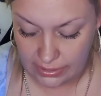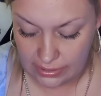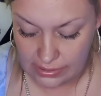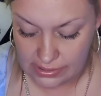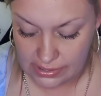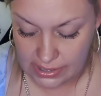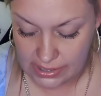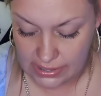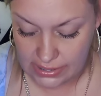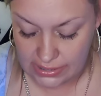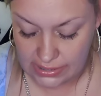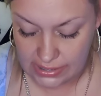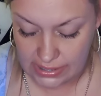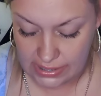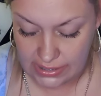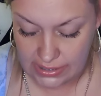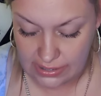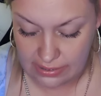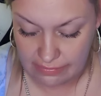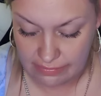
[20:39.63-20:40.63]
is kind of
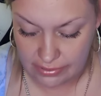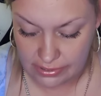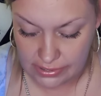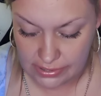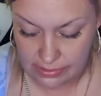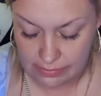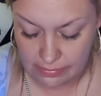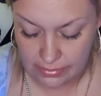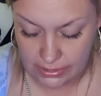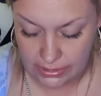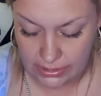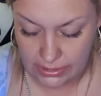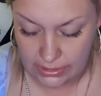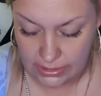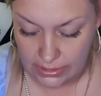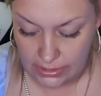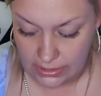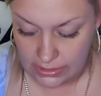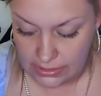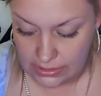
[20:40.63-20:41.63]
tainted for somebody,
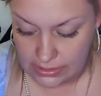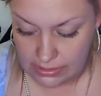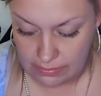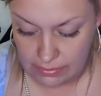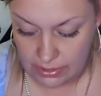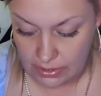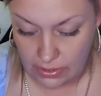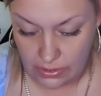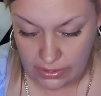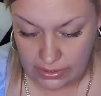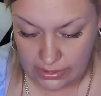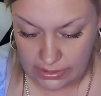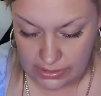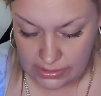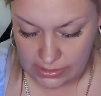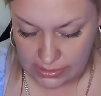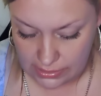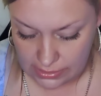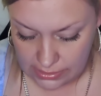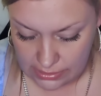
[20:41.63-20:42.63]
to be
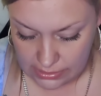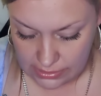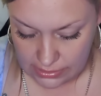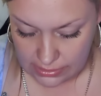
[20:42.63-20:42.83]
honest.